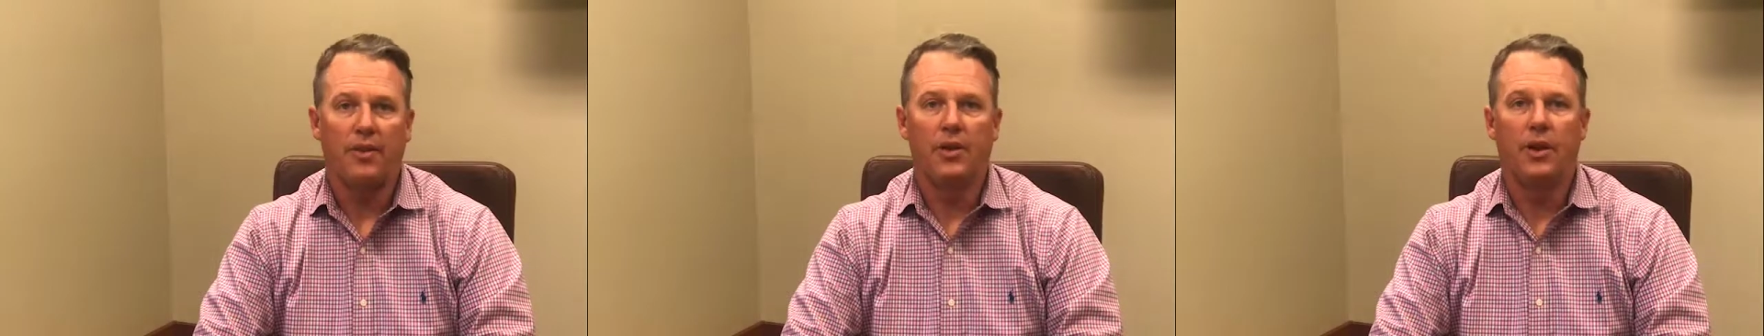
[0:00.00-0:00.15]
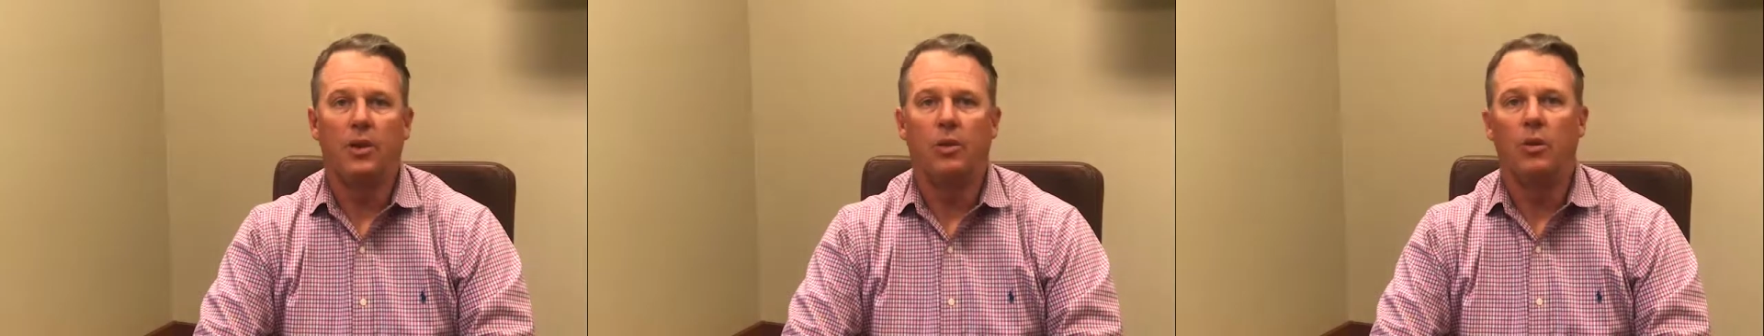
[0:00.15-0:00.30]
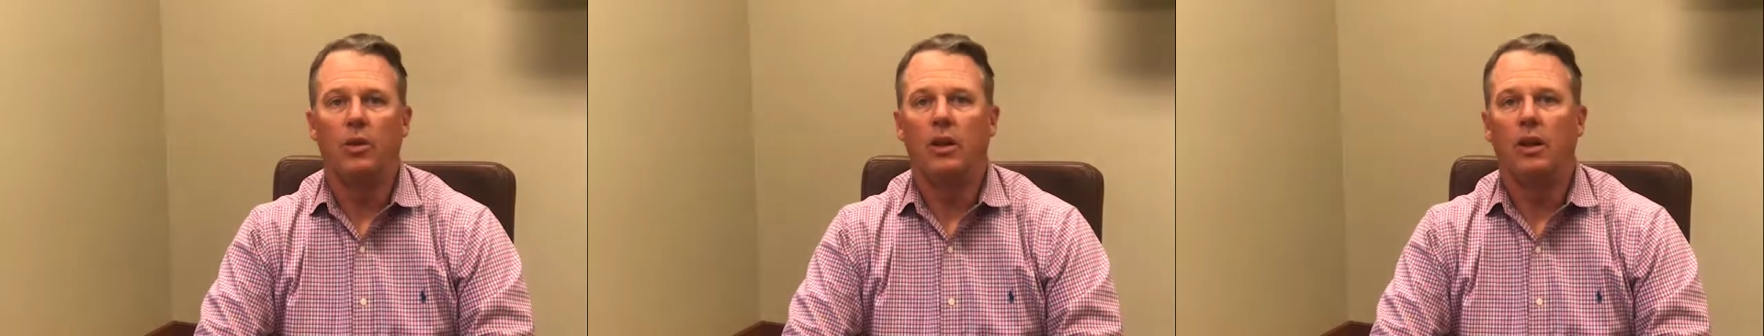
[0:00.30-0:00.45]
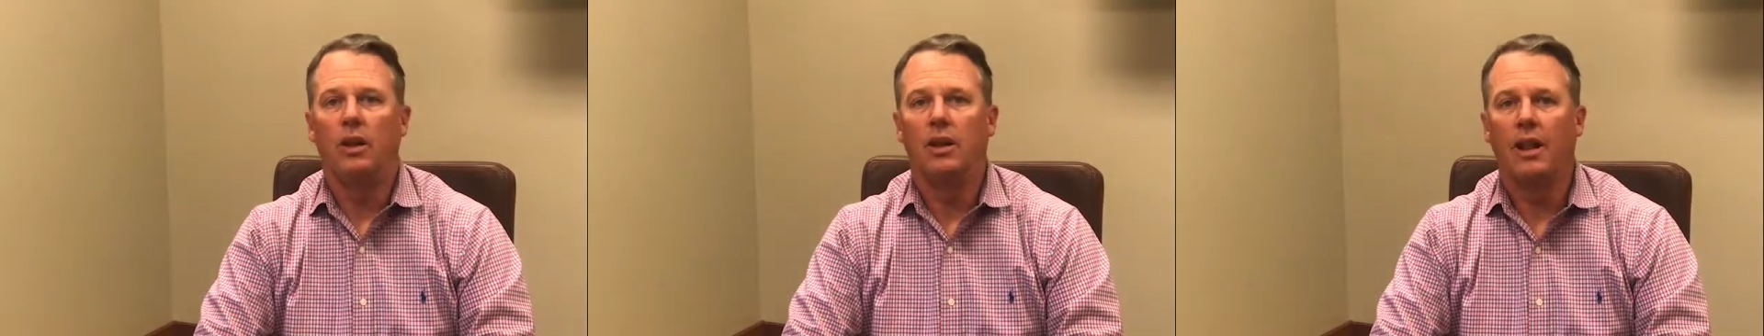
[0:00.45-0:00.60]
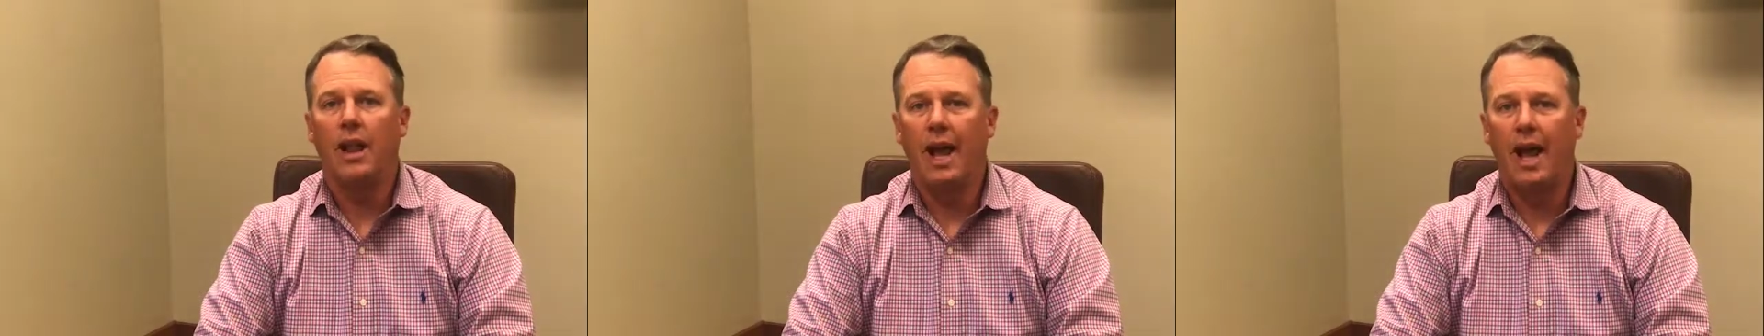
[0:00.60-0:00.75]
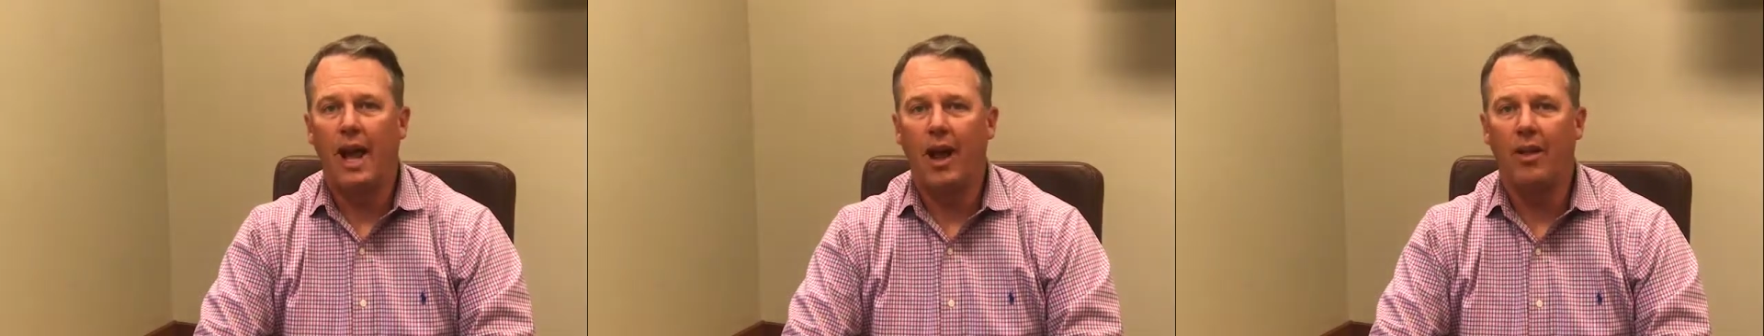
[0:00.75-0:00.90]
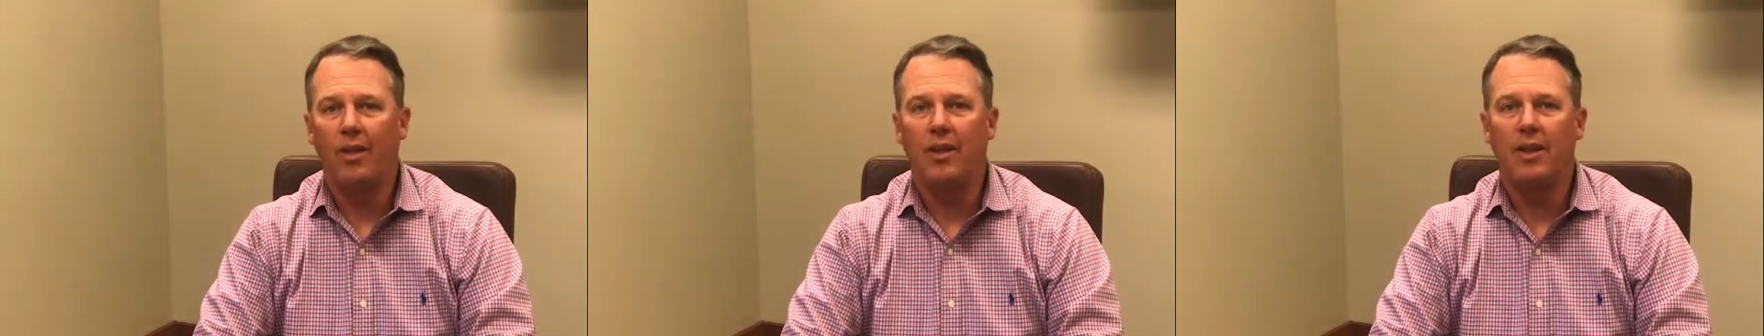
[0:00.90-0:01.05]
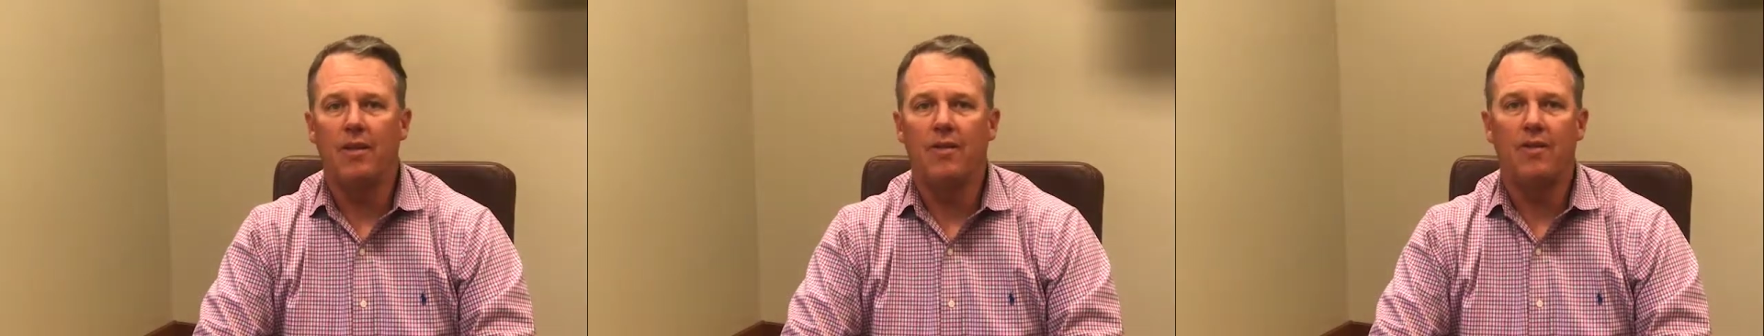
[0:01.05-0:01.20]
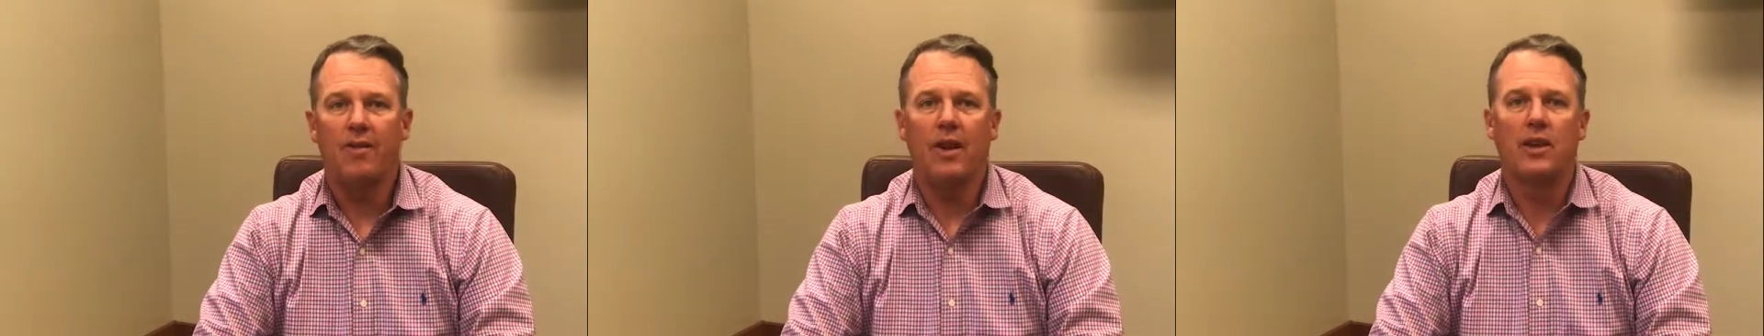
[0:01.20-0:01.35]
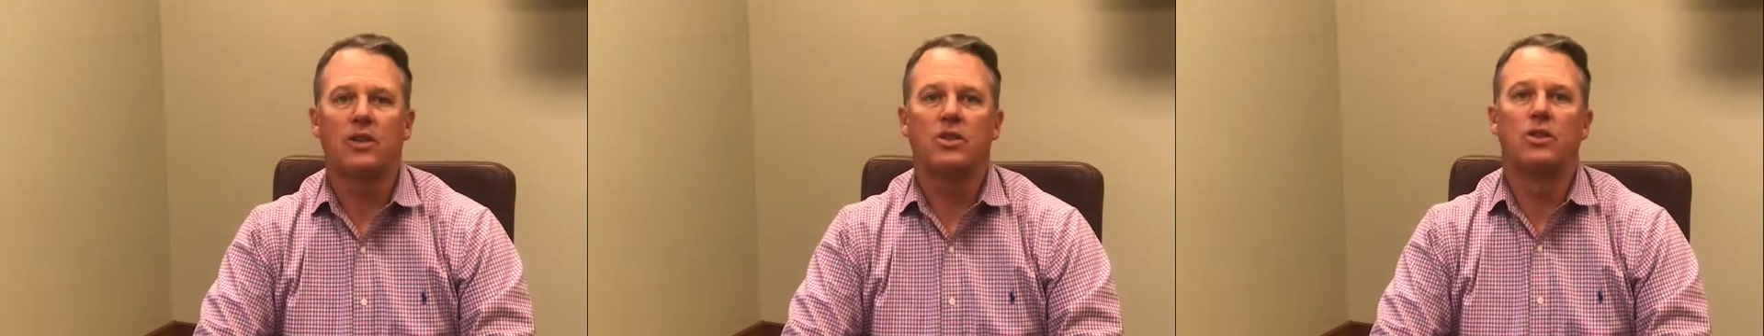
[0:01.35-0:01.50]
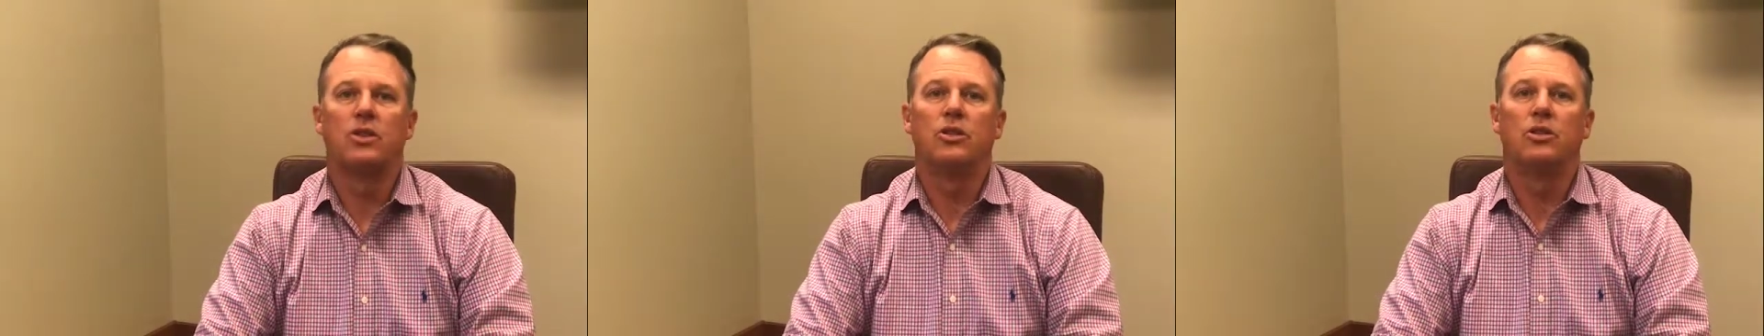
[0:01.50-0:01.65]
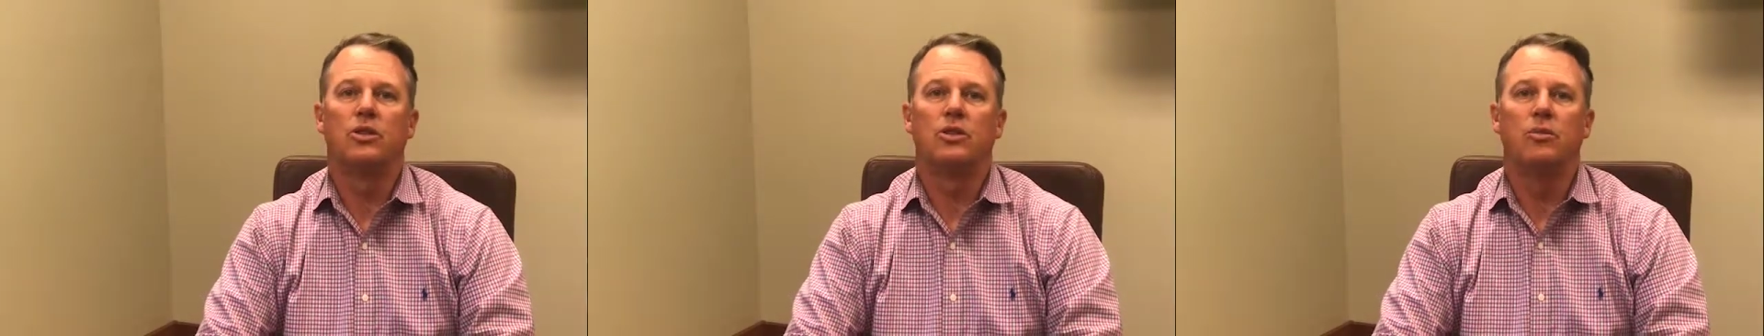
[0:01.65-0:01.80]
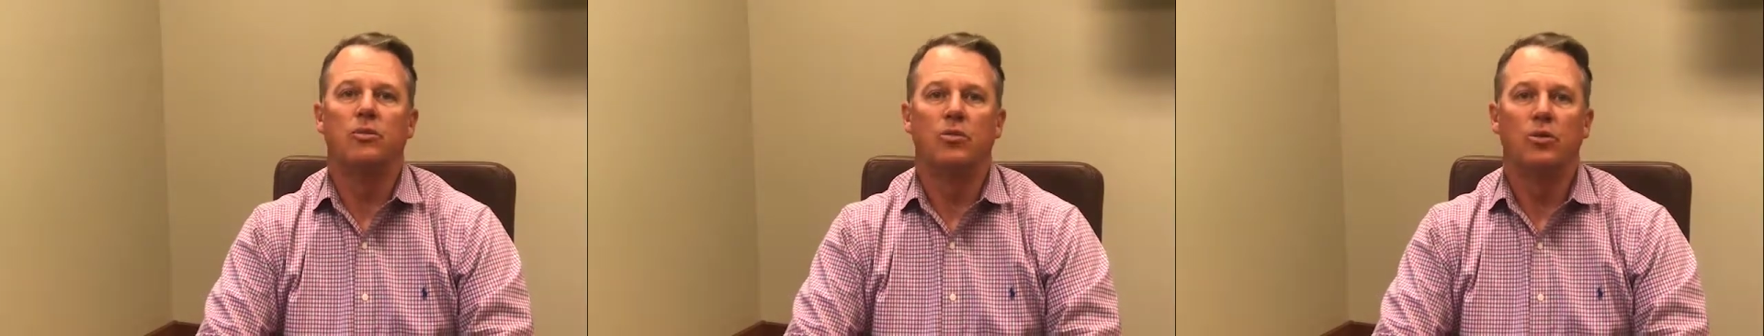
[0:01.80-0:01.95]
there will allow the investor
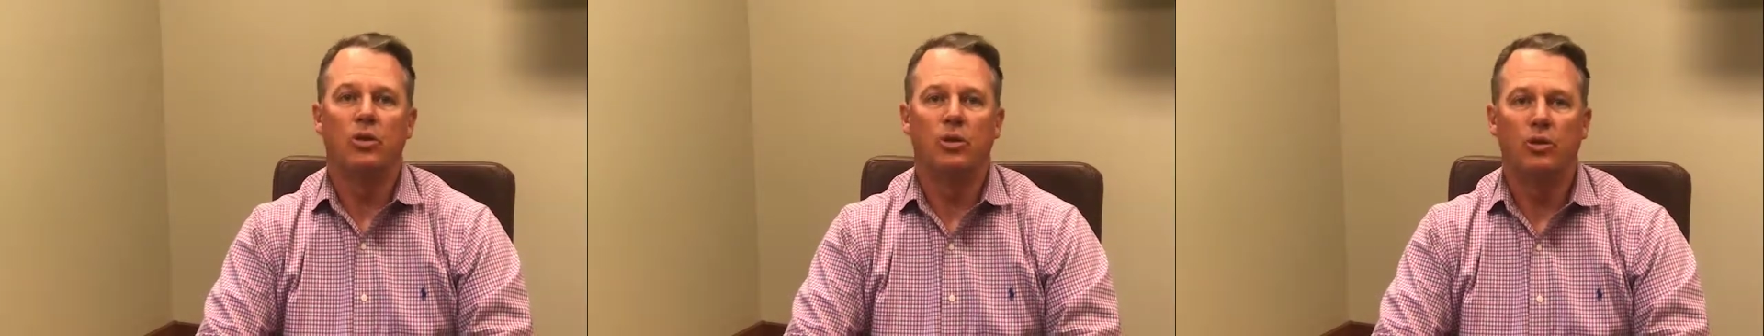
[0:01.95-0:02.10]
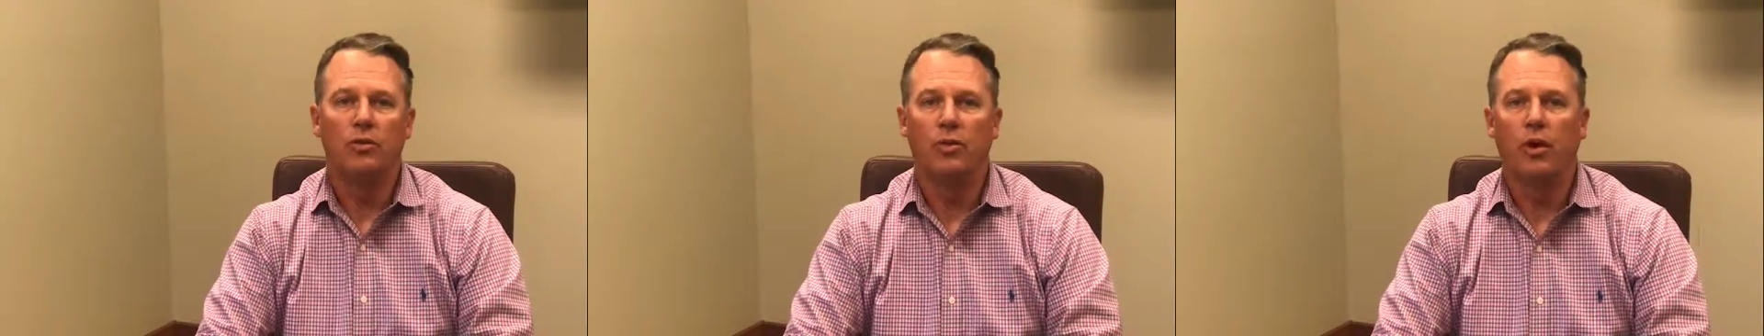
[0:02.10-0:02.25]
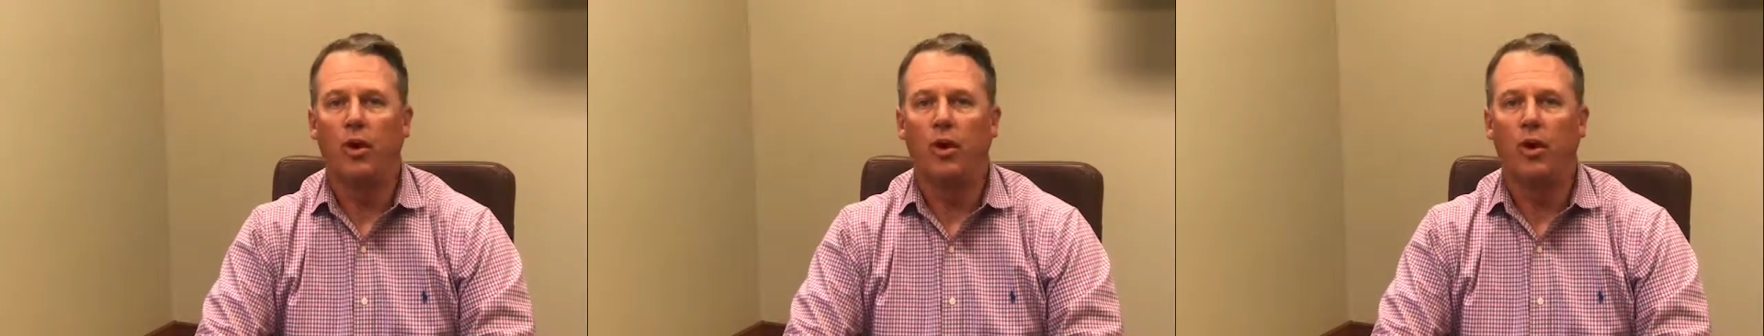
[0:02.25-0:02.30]
to move